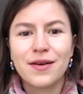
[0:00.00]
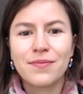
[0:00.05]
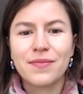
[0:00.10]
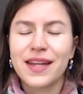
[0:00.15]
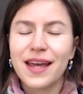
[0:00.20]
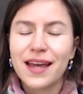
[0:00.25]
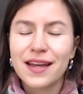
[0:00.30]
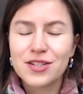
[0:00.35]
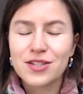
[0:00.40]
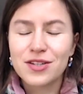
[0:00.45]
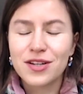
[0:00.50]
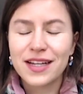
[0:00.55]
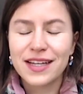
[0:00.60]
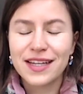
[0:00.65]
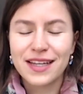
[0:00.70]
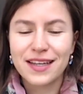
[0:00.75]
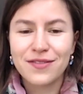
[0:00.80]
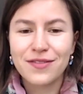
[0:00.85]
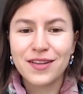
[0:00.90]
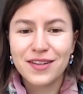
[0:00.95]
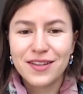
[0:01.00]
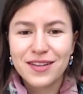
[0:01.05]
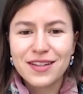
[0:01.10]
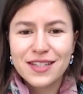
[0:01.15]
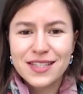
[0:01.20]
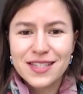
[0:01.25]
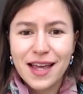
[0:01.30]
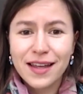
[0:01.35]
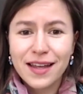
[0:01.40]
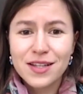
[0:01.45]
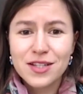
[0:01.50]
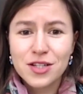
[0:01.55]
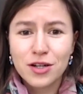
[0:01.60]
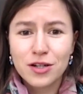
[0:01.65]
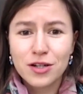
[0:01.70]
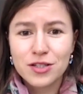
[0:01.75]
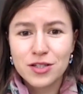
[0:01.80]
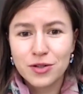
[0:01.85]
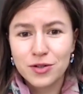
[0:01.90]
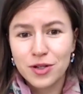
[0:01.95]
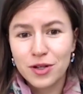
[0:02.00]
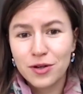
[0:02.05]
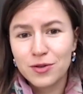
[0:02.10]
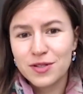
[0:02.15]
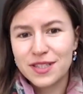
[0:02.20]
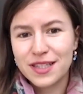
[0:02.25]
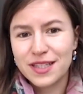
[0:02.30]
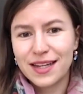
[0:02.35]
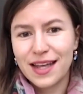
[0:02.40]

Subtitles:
But actually, even science also knows that